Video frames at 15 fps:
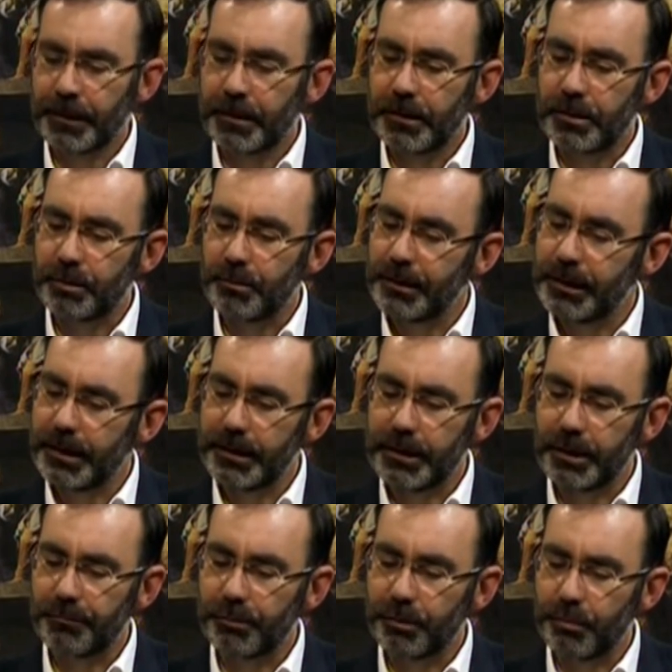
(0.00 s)
Some had lain there
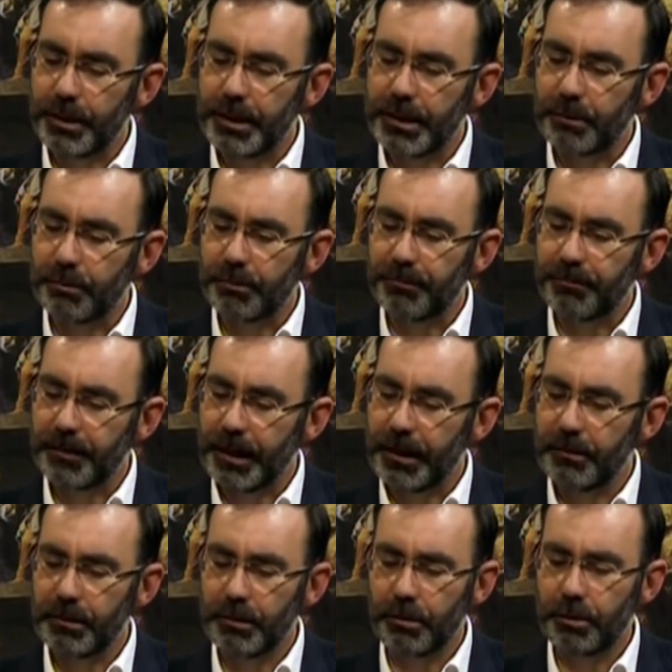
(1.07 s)
for a week and were foul
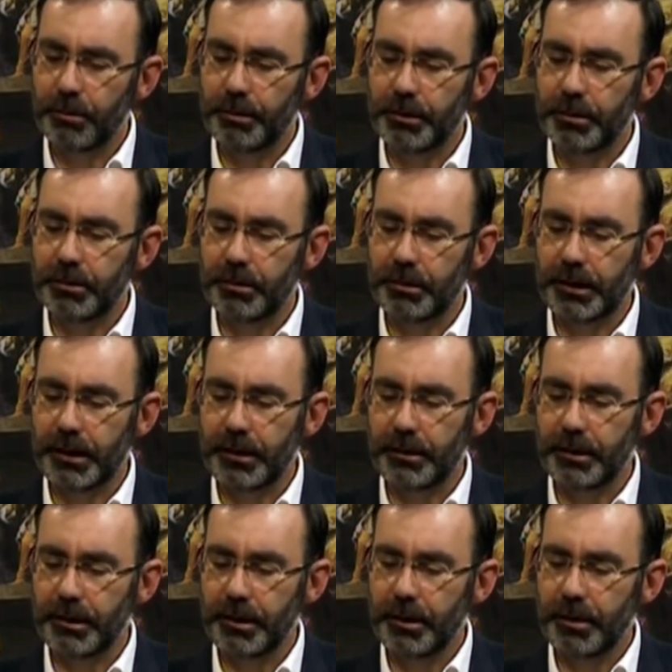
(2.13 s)
and horrible to look at,
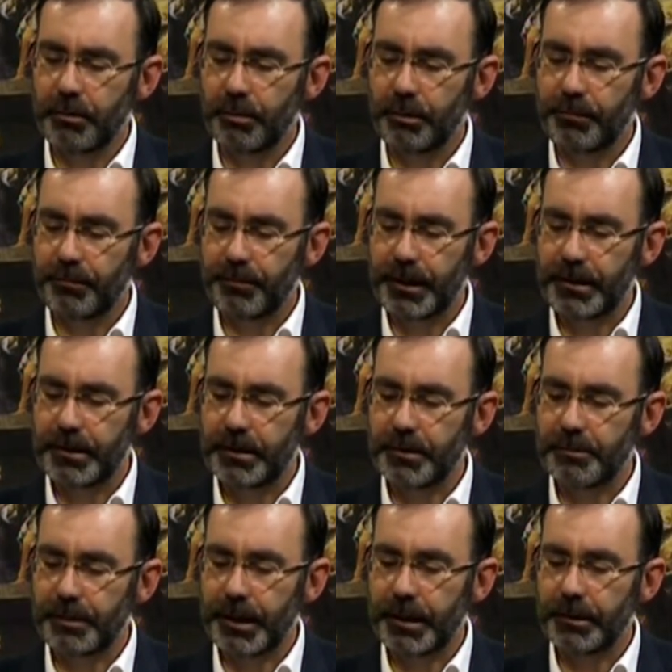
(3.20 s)
with faces
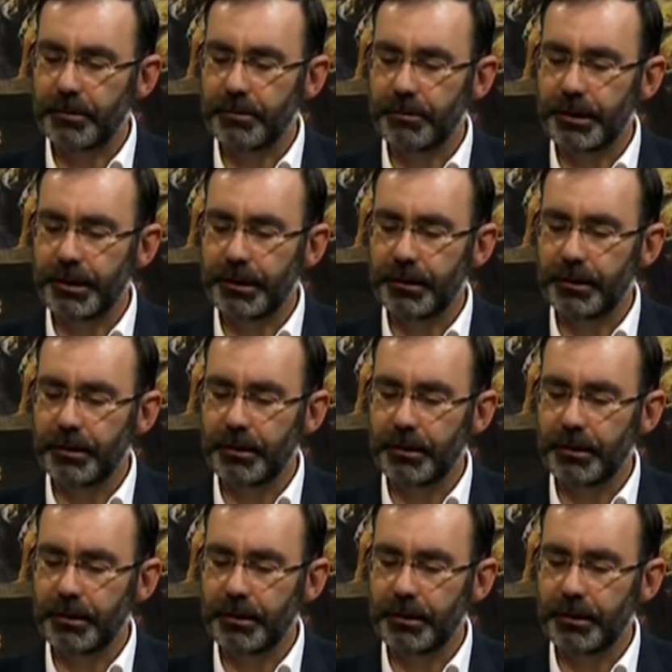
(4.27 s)
black and green.